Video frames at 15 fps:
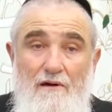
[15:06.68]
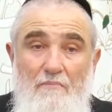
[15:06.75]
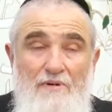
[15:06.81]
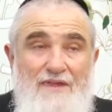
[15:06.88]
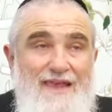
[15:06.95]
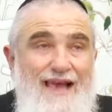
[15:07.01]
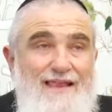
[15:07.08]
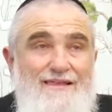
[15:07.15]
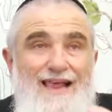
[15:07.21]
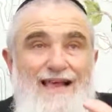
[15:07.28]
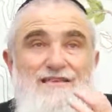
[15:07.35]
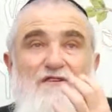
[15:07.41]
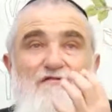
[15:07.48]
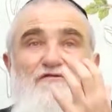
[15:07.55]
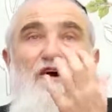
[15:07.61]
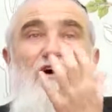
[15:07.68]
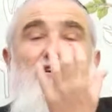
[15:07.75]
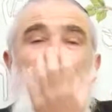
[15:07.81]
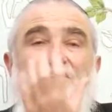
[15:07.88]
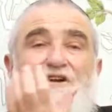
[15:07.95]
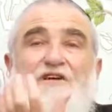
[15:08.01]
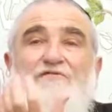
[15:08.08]
But that, that's a
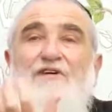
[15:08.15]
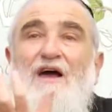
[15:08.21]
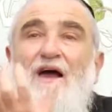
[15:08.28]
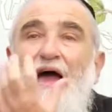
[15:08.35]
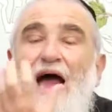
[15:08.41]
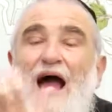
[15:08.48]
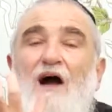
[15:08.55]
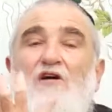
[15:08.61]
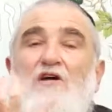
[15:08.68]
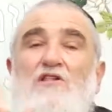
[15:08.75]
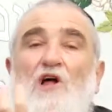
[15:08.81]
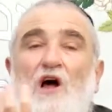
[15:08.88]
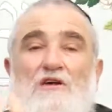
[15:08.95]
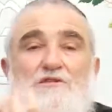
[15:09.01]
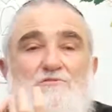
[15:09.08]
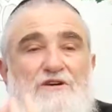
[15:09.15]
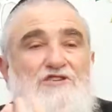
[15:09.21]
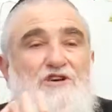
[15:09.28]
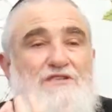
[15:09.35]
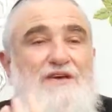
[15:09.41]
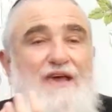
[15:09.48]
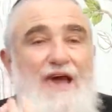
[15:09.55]
function of how close we
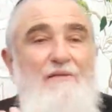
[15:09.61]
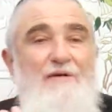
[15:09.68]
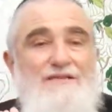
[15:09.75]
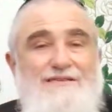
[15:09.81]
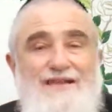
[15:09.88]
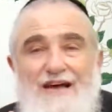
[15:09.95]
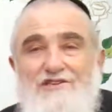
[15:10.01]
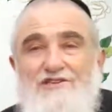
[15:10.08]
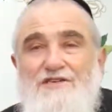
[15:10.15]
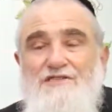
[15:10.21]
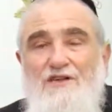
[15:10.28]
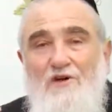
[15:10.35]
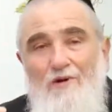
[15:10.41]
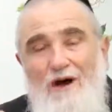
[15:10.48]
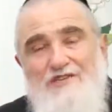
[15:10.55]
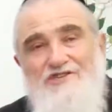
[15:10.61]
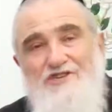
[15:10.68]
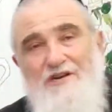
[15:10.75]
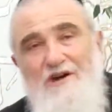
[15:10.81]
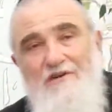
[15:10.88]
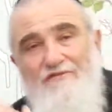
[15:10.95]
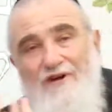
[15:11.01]
just came. It's not just a
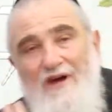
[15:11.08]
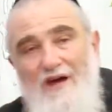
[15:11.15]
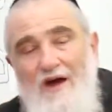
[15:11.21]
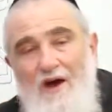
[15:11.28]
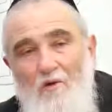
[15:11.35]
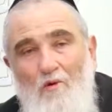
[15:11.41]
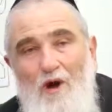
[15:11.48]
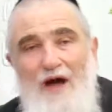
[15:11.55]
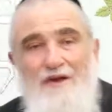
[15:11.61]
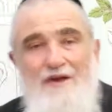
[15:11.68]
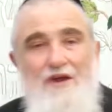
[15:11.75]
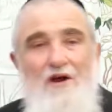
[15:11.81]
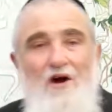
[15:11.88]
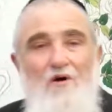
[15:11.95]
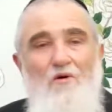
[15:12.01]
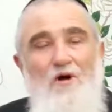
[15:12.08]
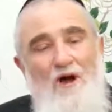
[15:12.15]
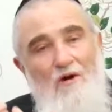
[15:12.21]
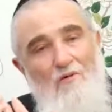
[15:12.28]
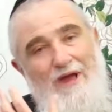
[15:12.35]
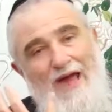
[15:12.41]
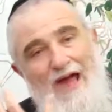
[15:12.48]
question of, well, you know,
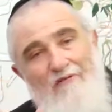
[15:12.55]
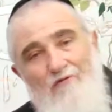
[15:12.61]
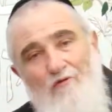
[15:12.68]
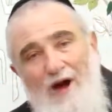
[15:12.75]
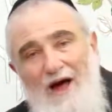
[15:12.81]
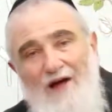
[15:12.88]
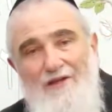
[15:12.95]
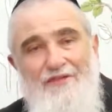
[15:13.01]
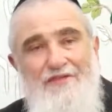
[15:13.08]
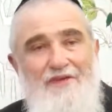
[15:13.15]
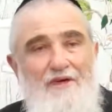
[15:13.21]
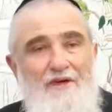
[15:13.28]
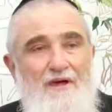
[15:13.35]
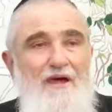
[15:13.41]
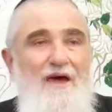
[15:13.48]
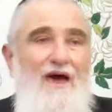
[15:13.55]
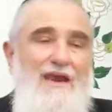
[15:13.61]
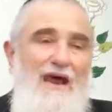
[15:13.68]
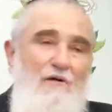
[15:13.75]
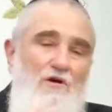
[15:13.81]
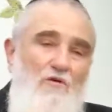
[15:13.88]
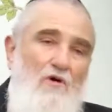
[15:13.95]
we have wealth, and
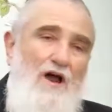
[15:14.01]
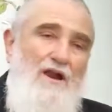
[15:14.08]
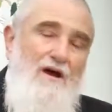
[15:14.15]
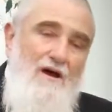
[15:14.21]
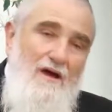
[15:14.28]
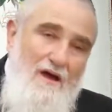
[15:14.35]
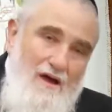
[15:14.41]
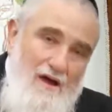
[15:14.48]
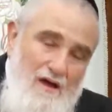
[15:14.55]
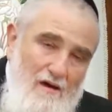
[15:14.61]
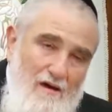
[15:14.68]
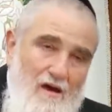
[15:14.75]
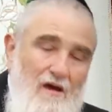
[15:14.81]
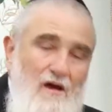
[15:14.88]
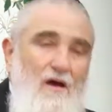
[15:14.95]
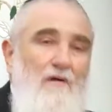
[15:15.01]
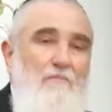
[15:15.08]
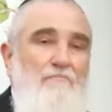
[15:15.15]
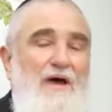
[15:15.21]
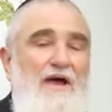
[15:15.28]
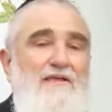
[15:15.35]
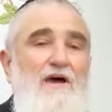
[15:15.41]
now we want to
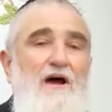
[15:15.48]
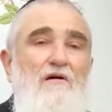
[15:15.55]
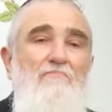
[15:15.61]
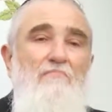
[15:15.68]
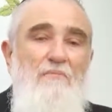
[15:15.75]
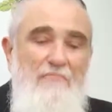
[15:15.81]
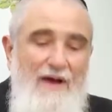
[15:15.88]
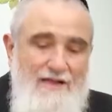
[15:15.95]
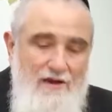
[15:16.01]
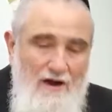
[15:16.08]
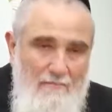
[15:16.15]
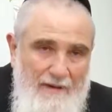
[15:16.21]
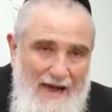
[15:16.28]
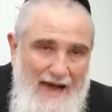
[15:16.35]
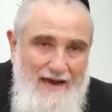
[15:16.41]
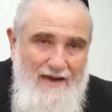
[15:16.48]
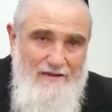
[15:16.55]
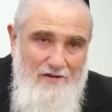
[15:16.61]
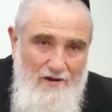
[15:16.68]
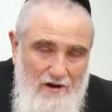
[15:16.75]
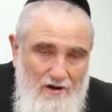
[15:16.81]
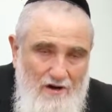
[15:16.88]
bend our, bend our back
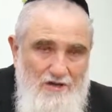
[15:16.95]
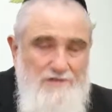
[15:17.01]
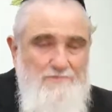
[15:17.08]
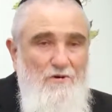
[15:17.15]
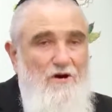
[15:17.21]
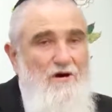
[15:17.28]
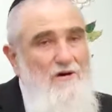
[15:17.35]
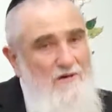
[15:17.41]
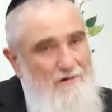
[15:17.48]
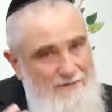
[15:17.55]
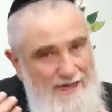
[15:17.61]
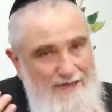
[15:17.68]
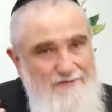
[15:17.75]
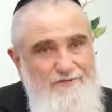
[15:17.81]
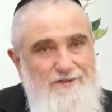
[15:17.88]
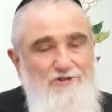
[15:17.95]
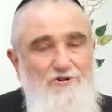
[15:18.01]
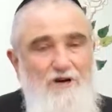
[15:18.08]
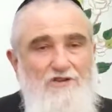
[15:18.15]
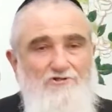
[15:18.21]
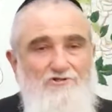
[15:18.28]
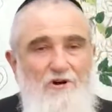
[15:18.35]
to a Kaddish Baruch Hu. That's for
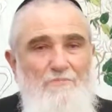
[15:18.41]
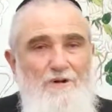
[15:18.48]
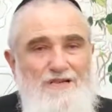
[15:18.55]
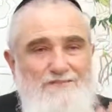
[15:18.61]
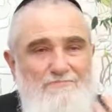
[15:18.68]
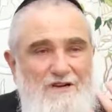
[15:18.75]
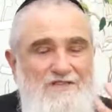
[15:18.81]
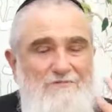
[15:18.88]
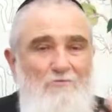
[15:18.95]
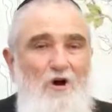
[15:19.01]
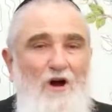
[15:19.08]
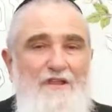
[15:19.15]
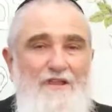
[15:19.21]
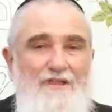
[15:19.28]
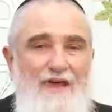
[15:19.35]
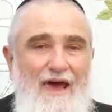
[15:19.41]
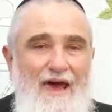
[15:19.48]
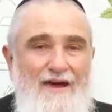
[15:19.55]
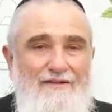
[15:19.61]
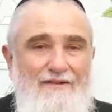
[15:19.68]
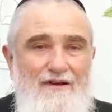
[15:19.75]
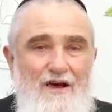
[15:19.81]
sure true, but it's much more than
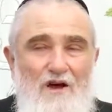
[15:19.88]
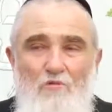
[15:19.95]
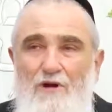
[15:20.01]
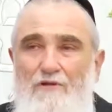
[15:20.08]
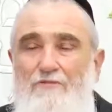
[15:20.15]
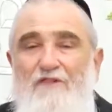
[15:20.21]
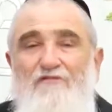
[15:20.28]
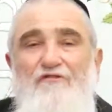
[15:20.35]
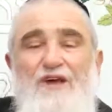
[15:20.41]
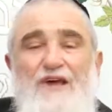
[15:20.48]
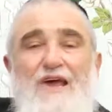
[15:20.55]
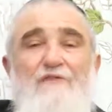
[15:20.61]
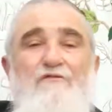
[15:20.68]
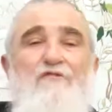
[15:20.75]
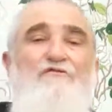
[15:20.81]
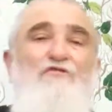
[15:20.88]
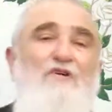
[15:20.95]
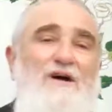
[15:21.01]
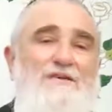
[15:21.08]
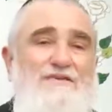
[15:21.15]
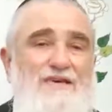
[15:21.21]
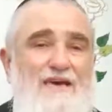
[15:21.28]
that. We've been forgiven for
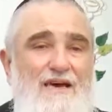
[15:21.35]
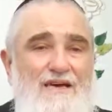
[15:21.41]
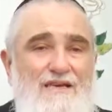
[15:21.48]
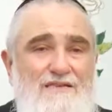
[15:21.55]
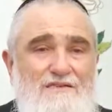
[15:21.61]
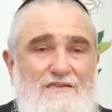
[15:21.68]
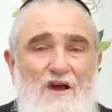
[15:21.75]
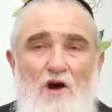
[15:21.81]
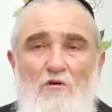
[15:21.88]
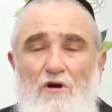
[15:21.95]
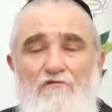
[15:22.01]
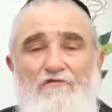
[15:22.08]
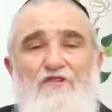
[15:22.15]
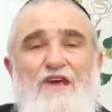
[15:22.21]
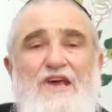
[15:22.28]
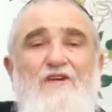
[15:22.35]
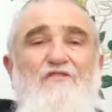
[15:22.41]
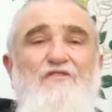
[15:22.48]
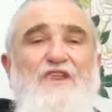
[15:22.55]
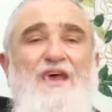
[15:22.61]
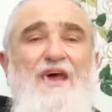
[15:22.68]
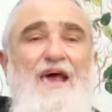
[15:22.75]
our sins. We were forgiven
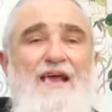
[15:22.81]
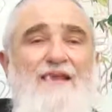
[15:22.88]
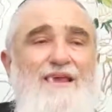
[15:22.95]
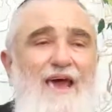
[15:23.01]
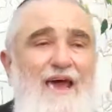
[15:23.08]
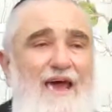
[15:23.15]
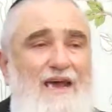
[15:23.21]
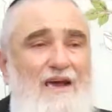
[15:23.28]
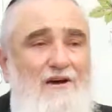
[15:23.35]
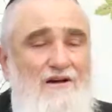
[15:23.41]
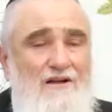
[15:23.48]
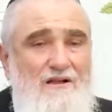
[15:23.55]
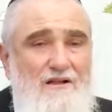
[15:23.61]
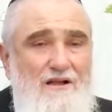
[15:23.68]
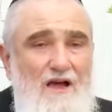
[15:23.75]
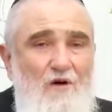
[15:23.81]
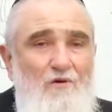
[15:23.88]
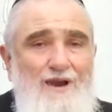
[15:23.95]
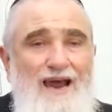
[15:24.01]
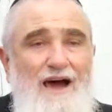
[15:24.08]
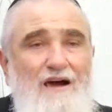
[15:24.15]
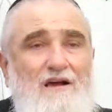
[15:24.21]
for the chet ego.
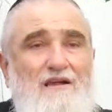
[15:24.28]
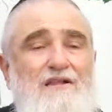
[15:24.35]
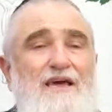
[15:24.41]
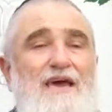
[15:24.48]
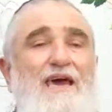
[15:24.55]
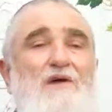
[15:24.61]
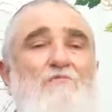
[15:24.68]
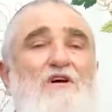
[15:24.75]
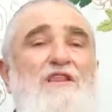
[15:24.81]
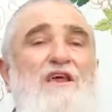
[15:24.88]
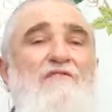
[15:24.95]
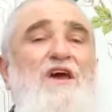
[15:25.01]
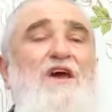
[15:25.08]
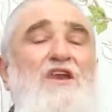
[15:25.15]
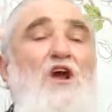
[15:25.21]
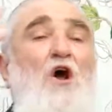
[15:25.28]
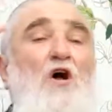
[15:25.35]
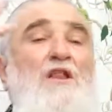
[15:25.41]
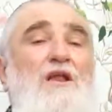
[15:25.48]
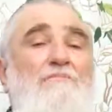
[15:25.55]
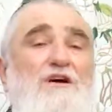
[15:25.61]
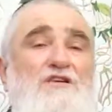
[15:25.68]
We're not clean. We're living in the
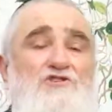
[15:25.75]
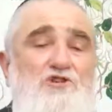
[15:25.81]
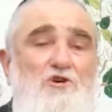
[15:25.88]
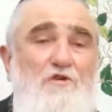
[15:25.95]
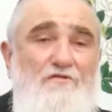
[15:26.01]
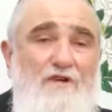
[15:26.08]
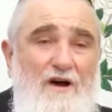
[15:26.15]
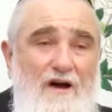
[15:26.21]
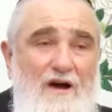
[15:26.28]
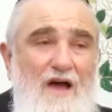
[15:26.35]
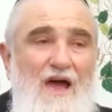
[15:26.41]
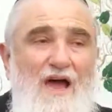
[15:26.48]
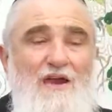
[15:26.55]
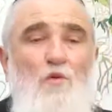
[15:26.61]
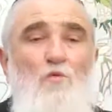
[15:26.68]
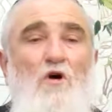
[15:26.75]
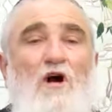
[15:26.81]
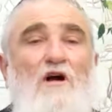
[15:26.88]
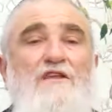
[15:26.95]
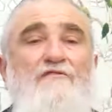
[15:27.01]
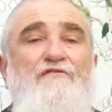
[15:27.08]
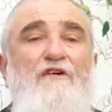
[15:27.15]
olam atshuva, in the
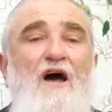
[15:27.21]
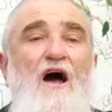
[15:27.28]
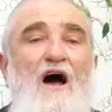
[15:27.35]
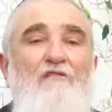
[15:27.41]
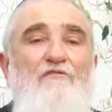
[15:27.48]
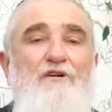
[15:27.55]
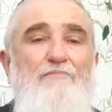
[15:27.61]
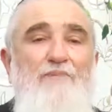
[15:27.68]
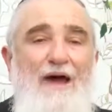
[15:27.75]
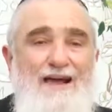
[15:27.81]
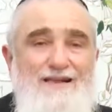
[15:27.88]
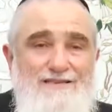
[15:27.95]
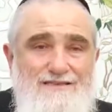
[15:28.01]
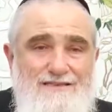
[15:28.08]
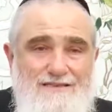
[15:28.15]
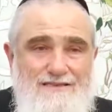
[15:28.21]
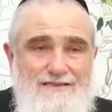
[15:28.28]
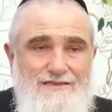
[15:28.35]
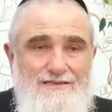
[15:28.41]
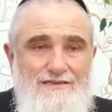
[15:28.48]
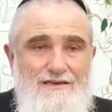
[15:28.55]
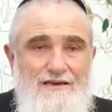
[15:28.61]
world of, of
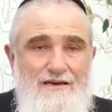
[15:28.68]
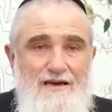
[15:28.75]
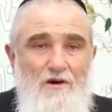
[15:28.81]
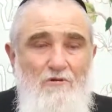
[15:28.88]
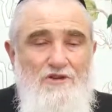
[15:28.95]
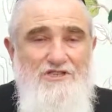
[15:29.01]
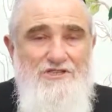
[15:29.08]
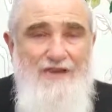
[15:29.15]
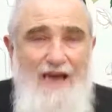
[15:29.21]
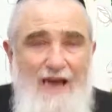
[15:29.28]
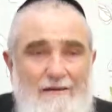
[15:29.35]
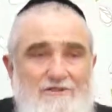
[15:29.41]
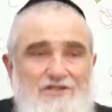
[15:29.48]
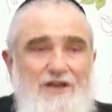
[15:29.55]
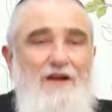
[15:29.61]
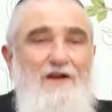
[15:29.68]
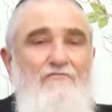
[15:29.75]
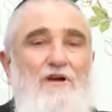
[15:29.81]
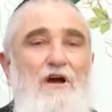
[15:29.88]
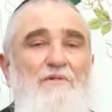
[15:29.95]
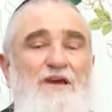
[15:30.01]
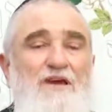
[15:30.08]
repentance, which is a hemshech of
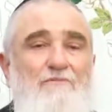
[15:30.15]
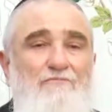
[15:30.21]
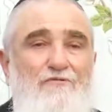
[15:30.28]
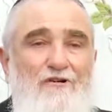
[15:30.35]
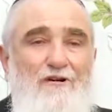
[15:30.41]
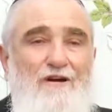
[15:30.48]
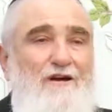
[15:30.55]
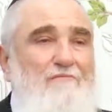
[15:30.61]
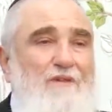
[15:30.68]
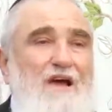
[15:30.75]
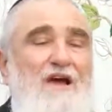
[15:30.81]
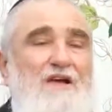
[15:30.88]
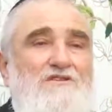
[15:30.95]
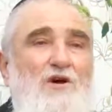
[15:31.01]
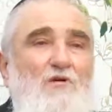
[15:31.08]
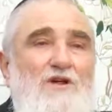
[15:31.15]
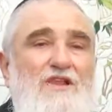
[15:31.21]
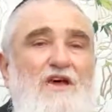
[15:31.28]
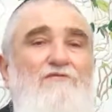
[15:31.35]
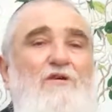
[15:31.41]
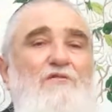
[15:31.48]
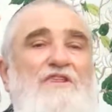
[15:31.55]
Yom Kippurim. So we're
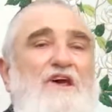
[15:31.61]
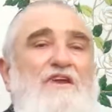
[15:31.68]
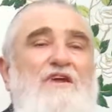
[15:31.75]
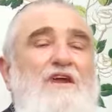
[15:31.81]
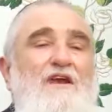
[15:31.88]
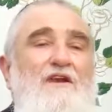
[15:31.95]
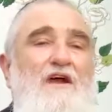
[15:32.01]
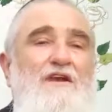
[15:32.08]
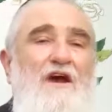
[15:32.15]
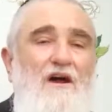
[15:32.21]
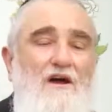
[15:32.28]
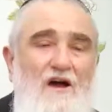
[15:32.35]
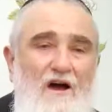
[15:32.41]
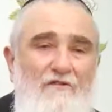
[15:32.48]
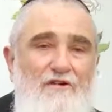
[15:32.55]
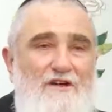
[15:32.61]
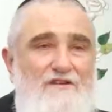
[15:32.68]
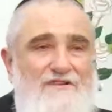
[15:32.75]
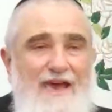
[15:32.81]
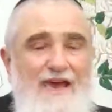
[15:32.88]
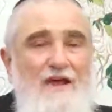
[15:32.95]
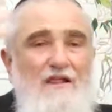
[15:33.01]
living within the anani covered,
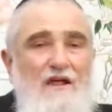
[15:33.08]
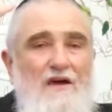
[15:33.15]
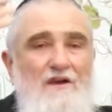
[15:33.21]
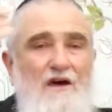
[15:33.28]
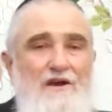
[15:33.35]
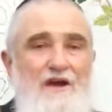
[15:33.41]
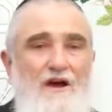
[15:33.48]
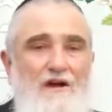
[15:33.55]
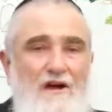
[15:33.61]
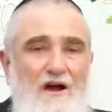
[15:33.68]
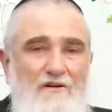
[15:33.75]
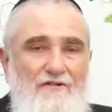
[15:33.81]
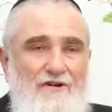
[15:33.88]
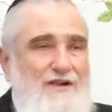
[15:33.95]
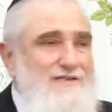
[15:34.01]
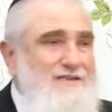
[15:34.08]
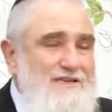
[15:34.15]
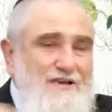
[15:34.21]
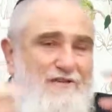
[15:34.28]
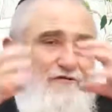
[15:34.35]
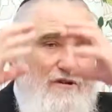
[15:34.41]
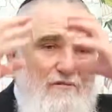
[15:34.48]
zeichla anani covered. It's a
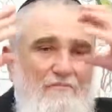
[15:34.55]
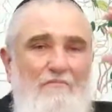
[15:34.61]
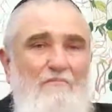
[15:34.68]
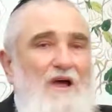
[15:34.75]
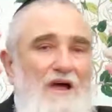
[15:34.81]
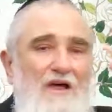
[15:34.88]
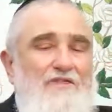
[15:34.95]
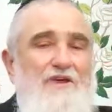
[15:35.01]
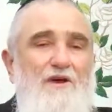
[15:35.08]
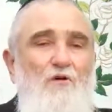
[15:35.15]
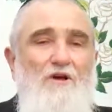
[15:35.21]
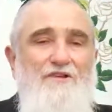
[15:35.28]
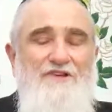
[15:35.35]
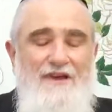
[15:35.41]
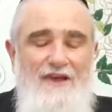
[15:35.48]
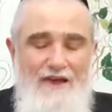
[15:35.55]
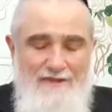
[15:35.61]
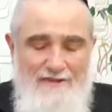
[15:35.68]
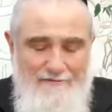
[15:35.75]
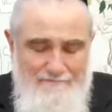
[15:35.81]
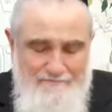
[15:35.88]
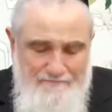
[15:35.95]
different thing
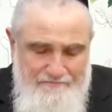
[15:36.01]
altogether.